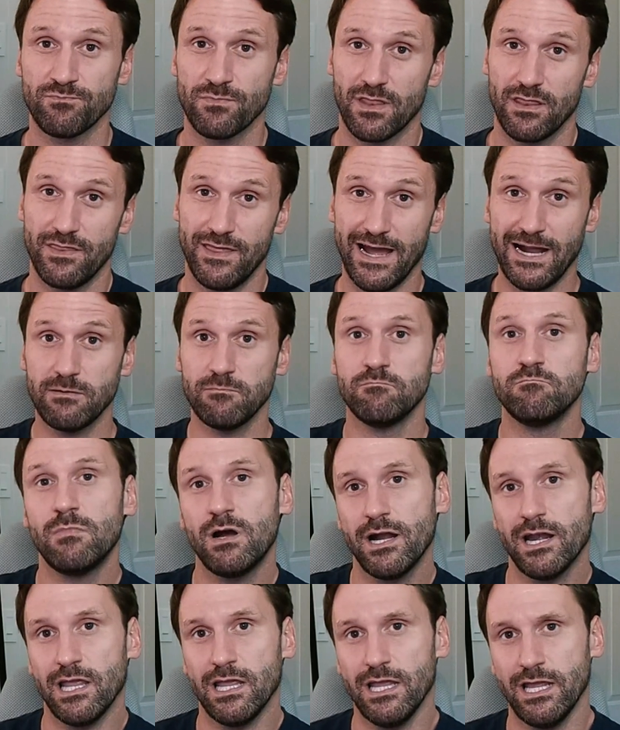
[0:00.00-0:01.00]
That
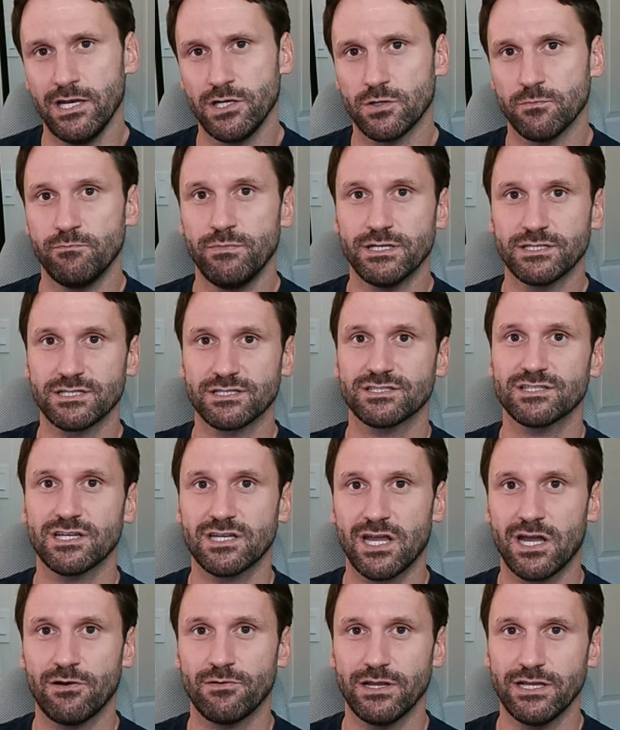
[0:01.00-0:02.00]
money in your business
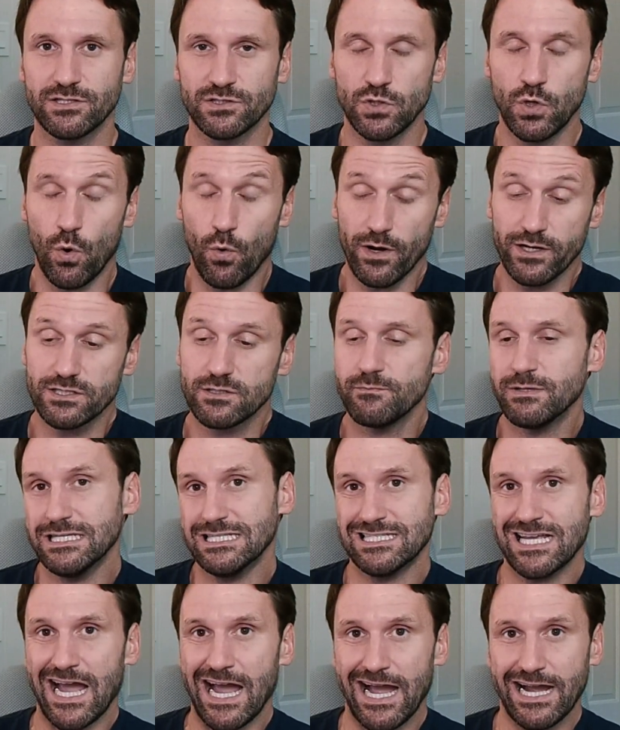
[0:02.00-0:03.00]
account is going to be
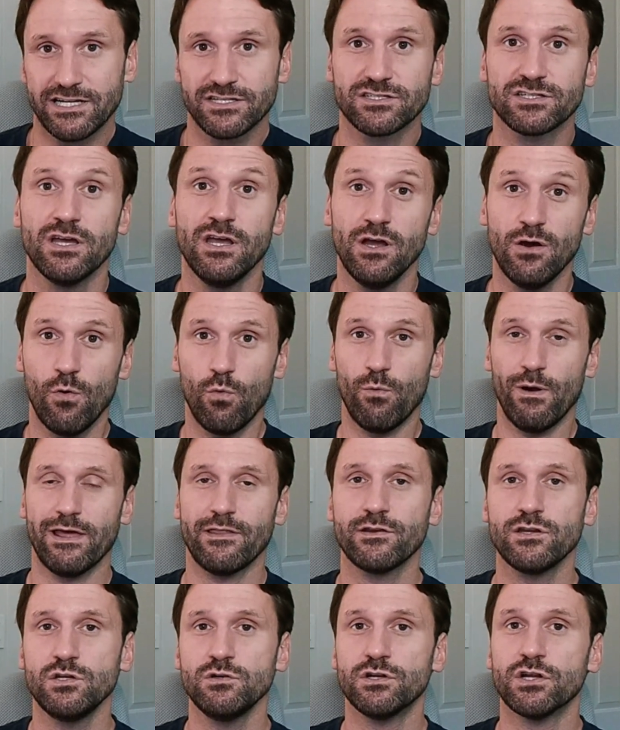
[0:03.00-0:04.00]
taxed whether
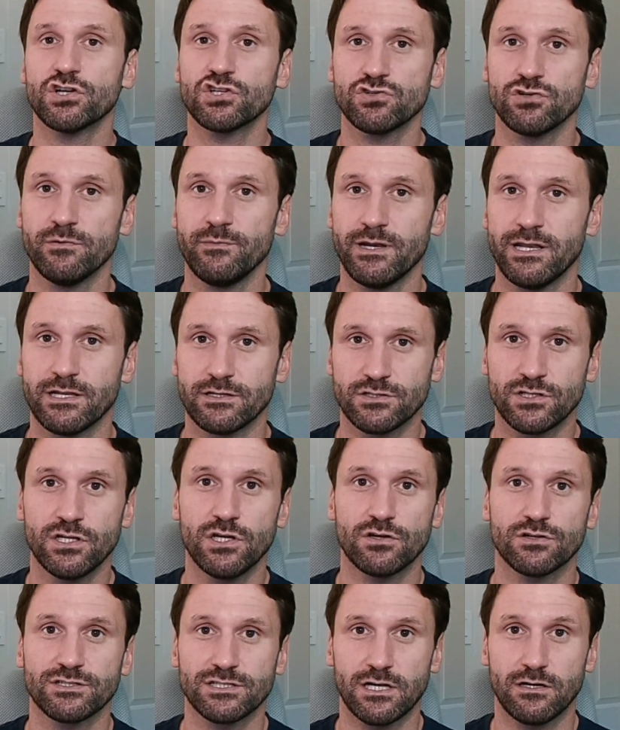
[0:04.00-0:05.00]
you distribute it to
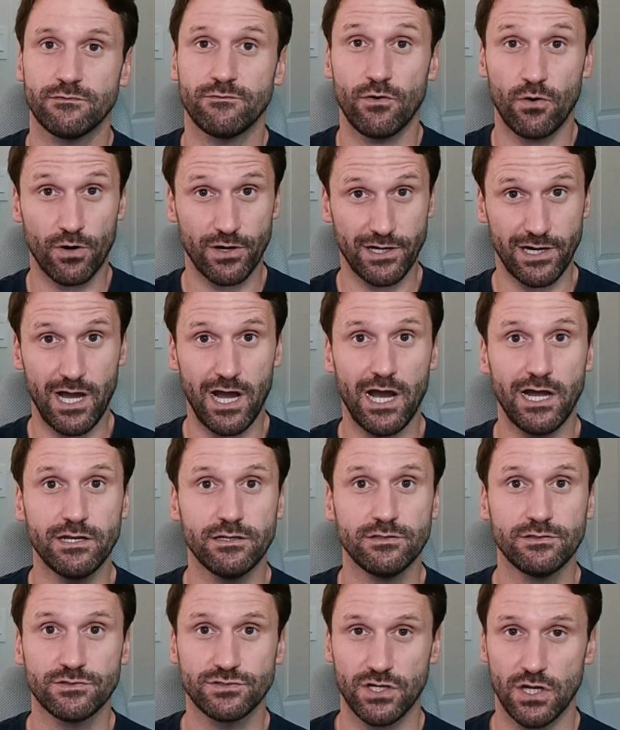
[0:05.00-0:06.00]
yourself or not.
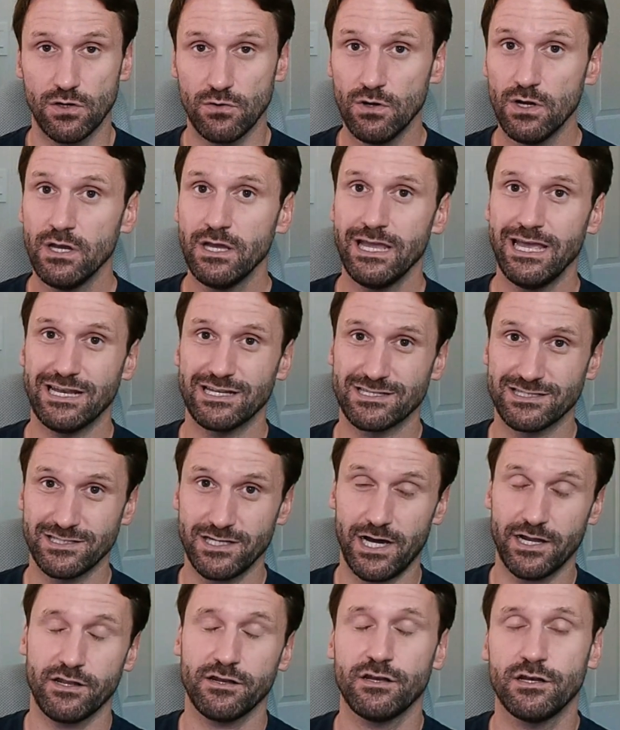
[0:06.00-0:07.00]
So it is
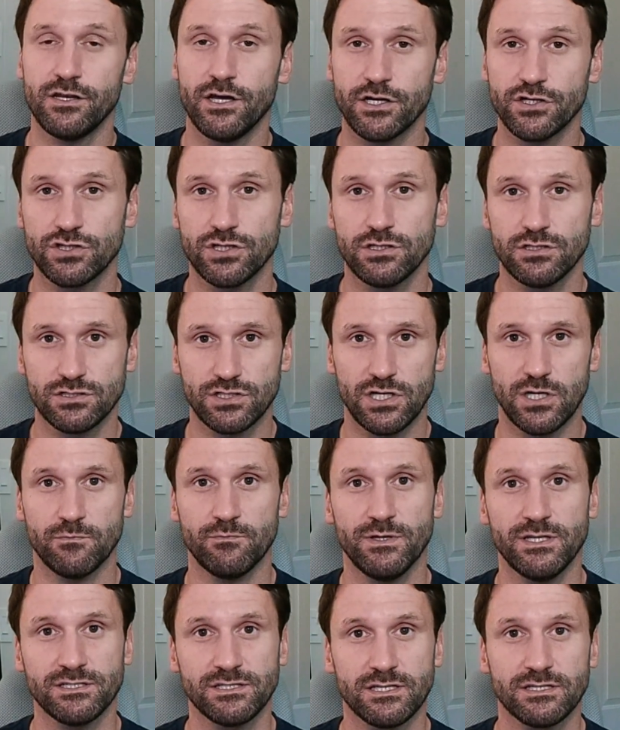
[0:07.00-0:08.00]
not a deduction to your
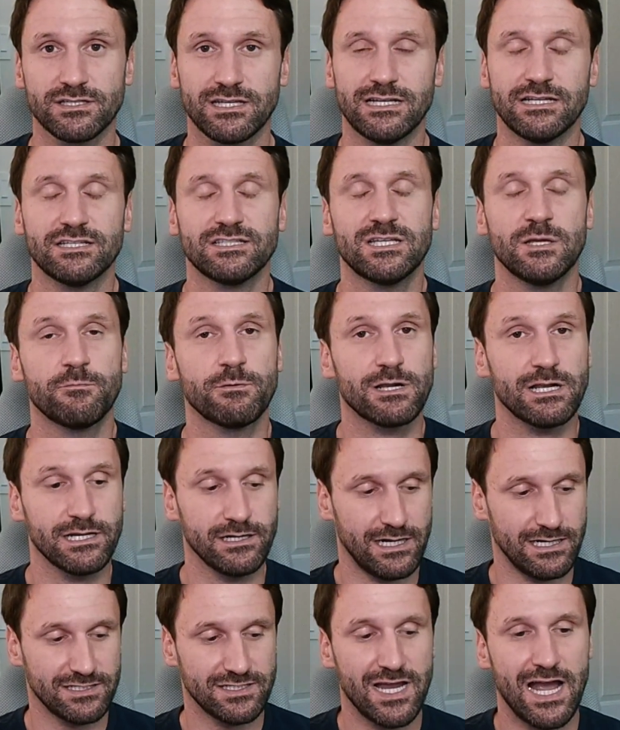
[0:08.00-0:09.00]
business, and it's typically
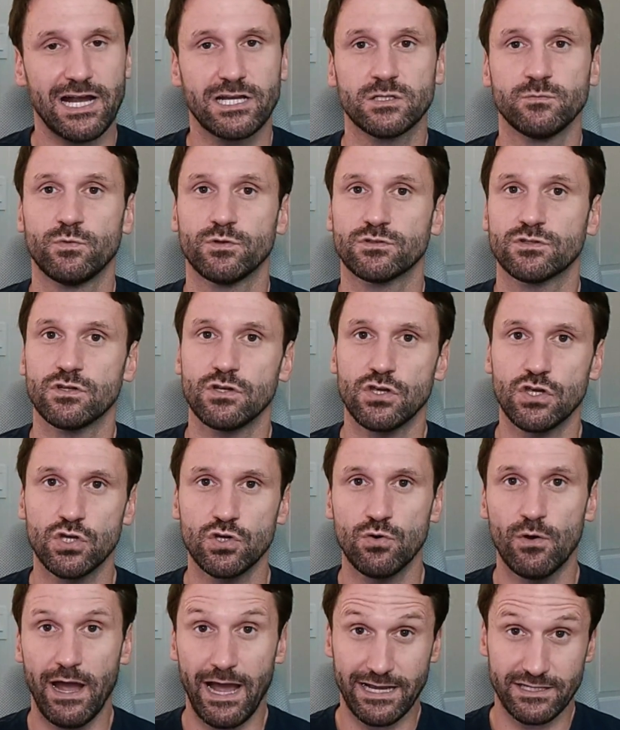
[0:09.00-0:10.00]
not taxable to
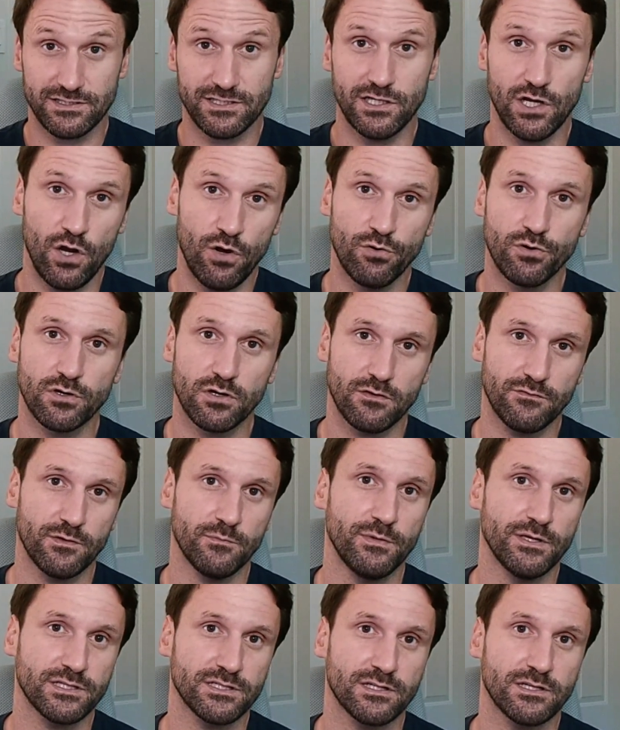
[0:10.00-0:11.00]
you as the owner of the
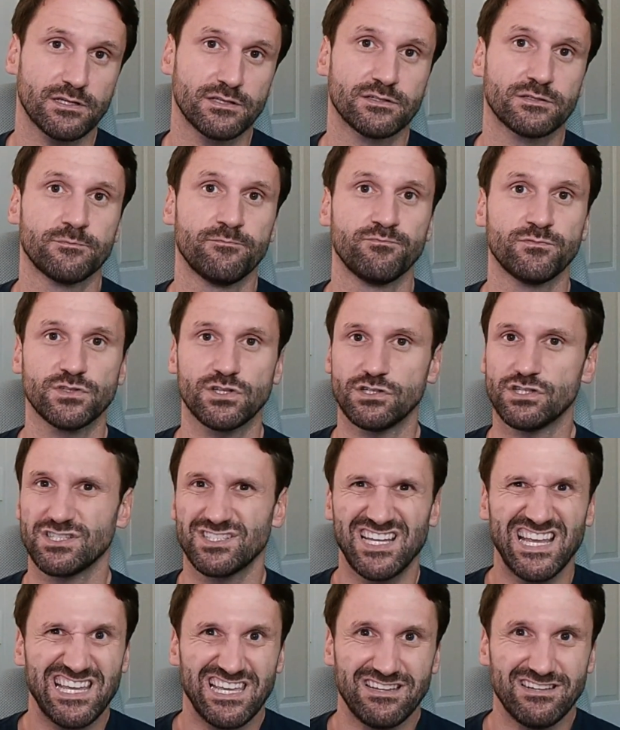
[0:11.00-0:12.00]
business. So just
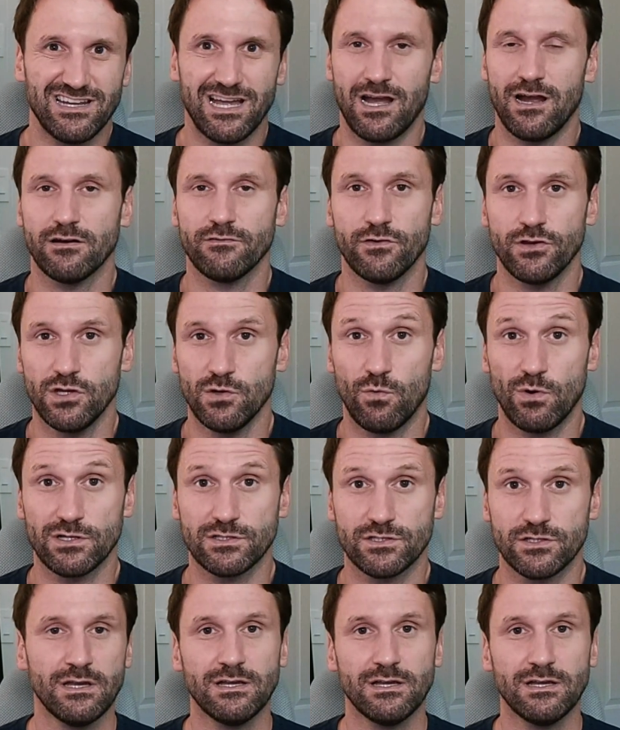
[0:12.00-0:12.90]
take it however you want to.